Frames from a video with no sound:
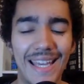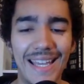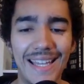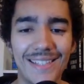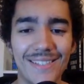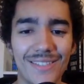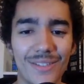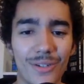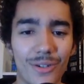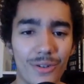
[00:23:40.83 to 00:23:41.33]

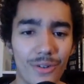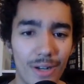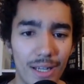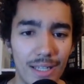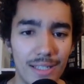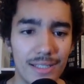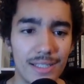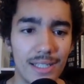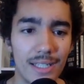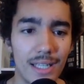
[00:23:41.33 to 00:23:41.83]
It's
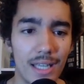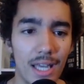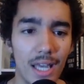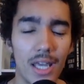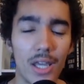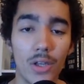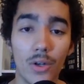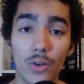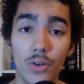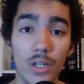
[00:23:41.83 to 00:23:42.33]
crazy.
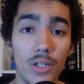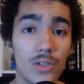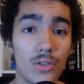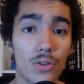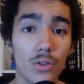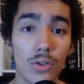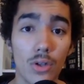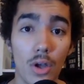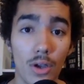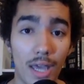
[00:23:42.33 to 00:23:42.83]
You don't need
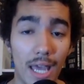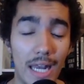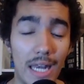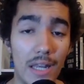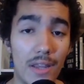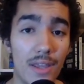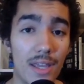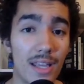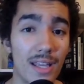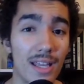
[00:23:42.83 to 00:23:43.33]
to lock
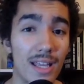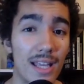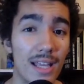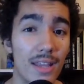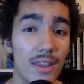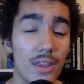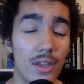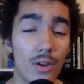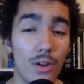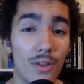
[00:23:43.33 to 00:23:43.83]
anything.
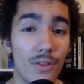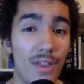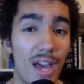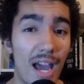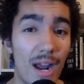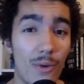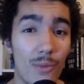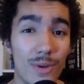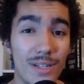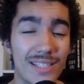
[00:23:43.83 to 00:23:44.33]

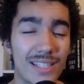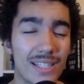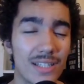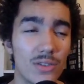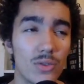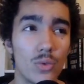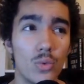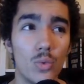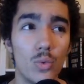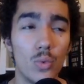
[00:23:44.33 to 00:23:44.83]
That risk
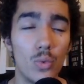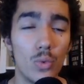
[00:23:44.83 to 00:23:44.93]
is